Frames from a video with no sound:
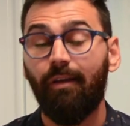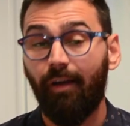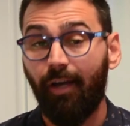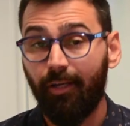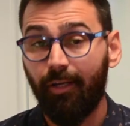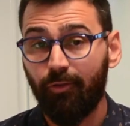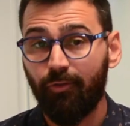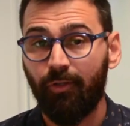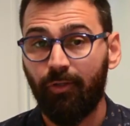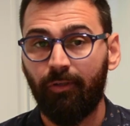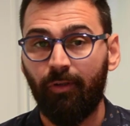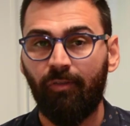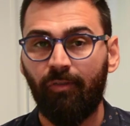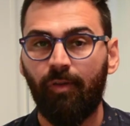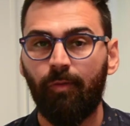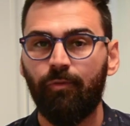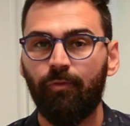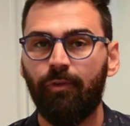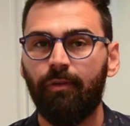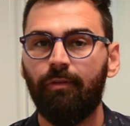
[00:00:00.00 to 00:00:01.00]
hydrogen
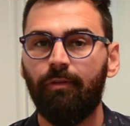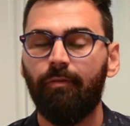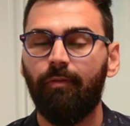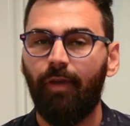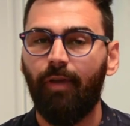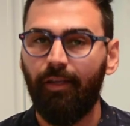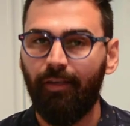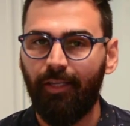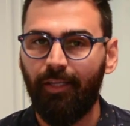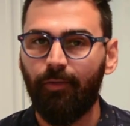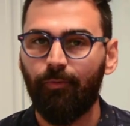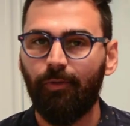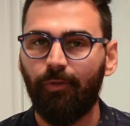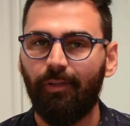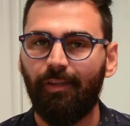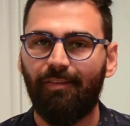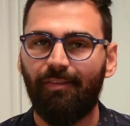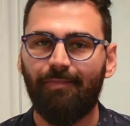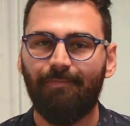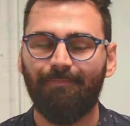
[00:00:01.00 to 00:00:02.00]
consumption, and heat
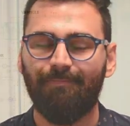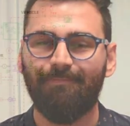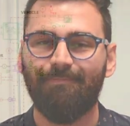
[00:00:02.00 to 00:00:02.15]
release.